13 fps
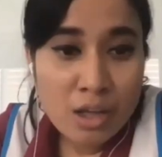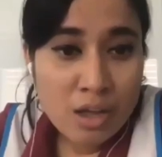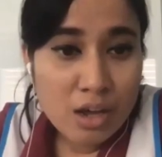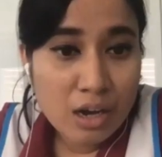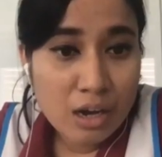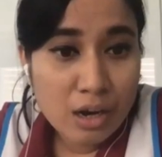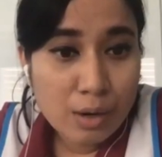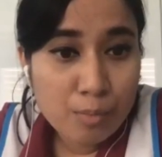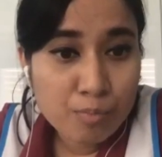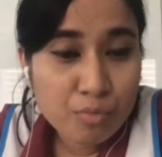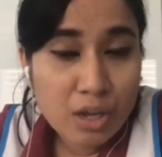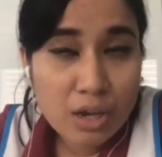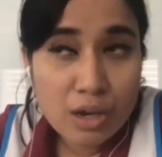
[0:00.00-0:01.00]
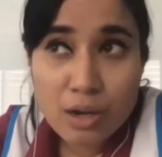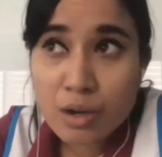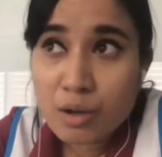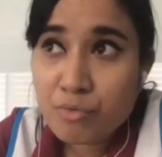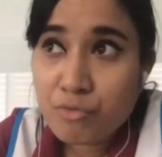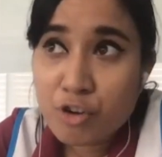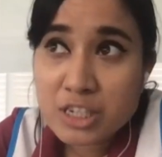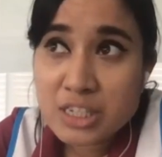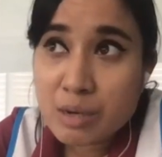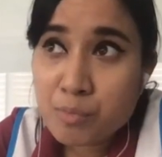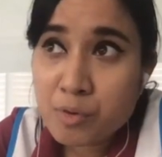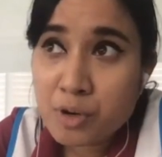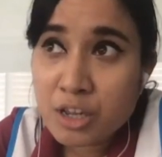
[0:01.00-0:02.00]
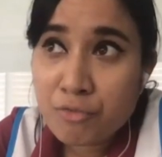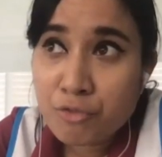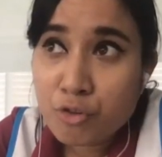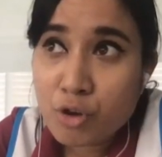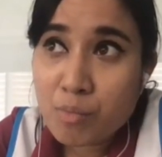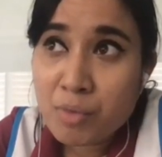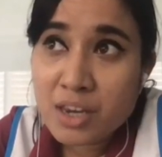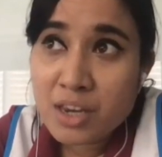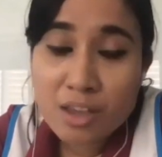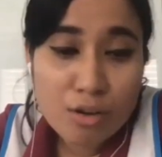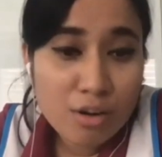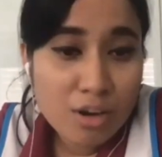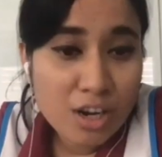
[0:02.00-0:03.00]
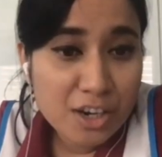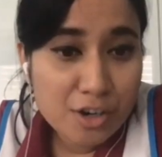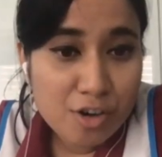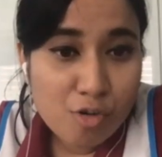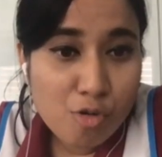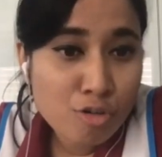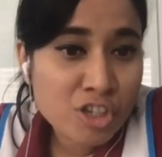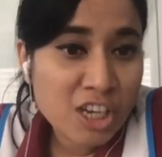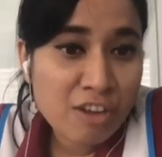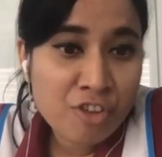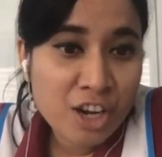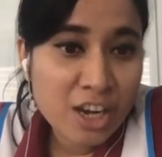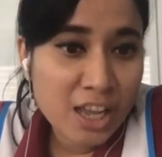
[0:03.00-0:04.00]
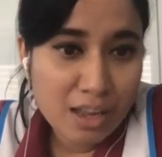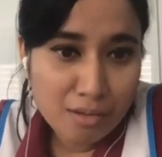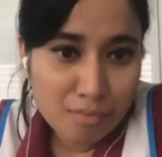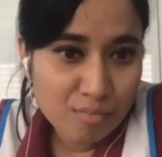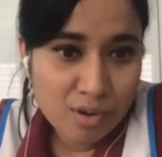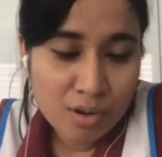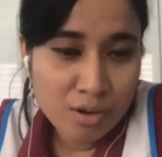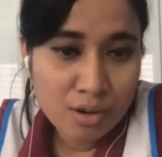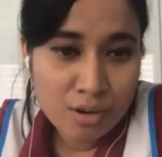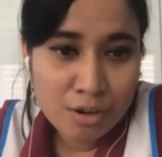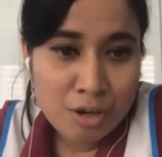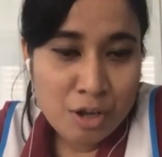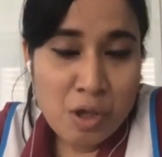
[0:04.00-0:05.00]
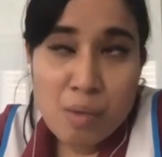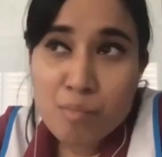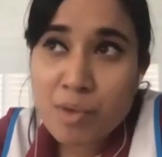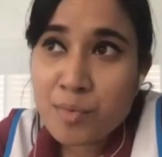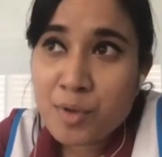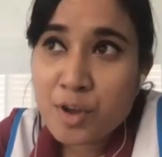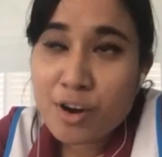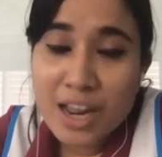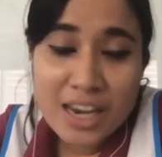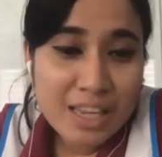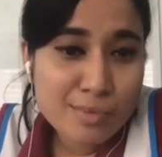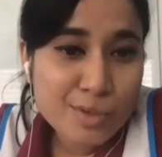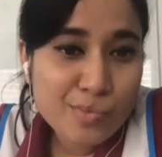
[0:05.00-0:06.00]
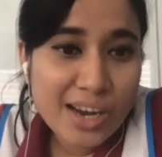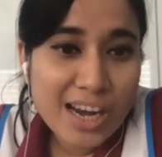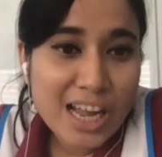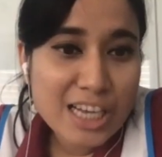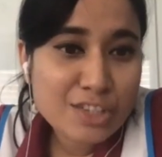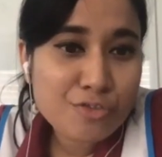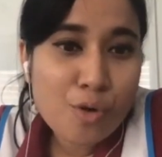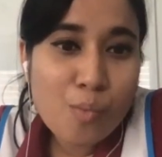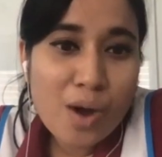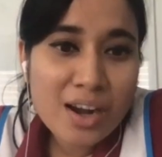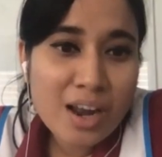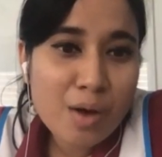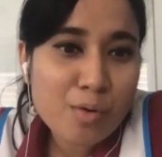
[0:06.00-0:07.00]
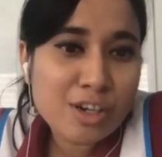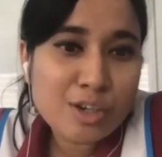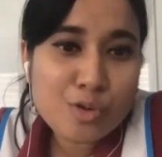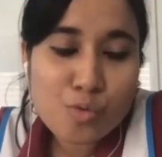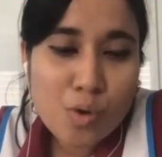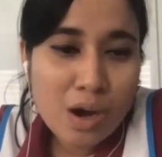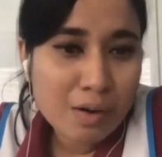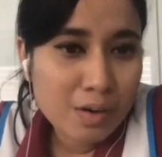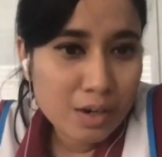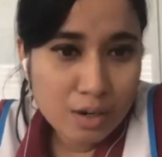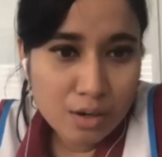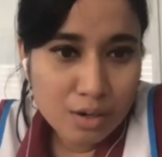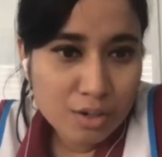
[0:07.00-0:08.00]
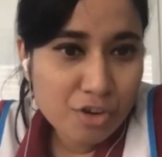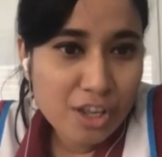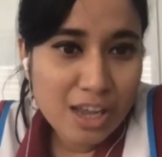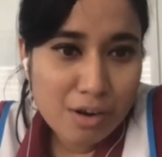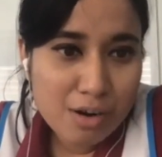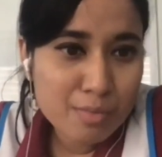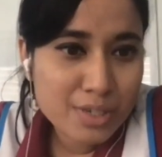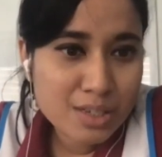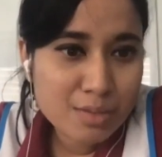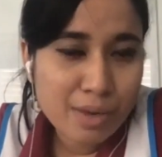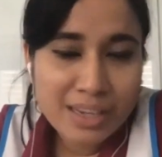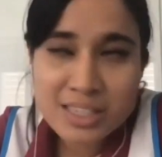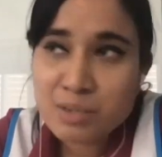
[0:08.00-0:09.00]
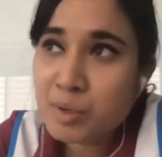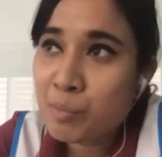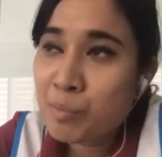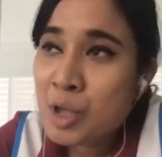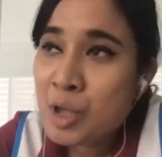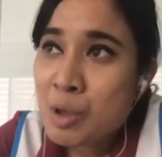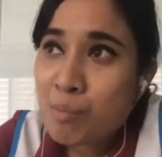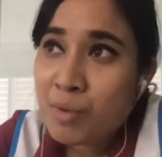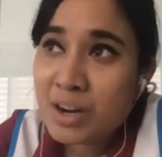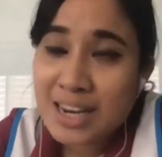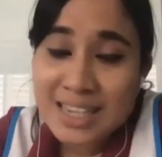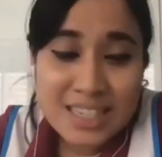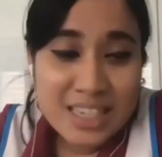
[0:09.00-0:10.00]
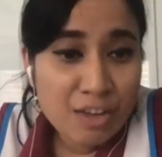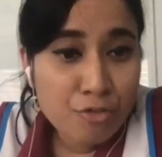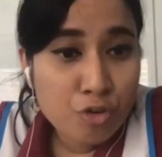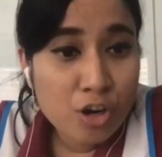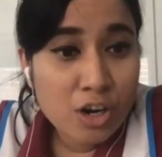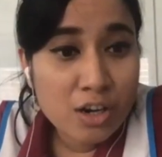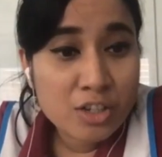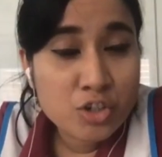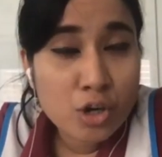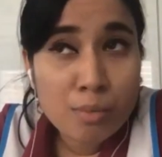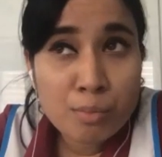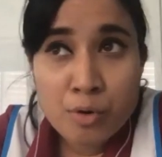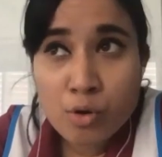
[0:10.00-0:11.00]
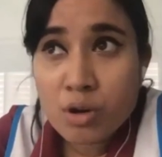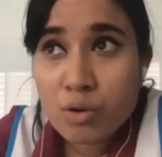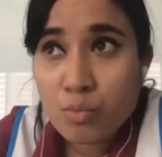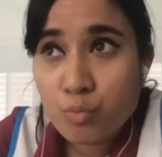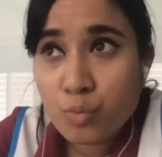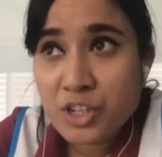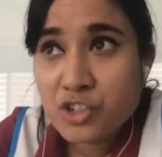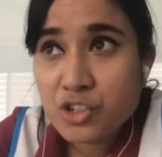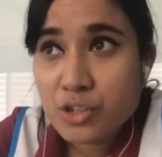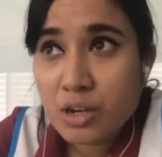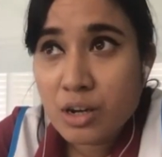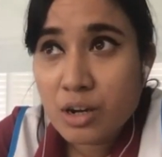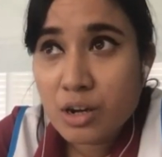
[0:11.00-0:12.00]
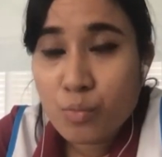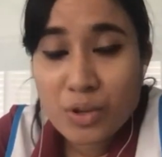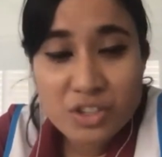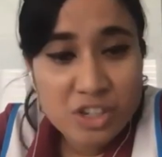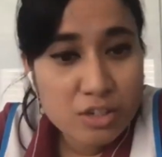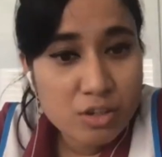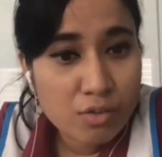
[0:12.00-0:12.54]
for example, if you are meeting your leader or coach every day, maybe your IDMs will last for 1 hour, 2 hour, or 3 hours maximum. But let's say if you are in a job role which is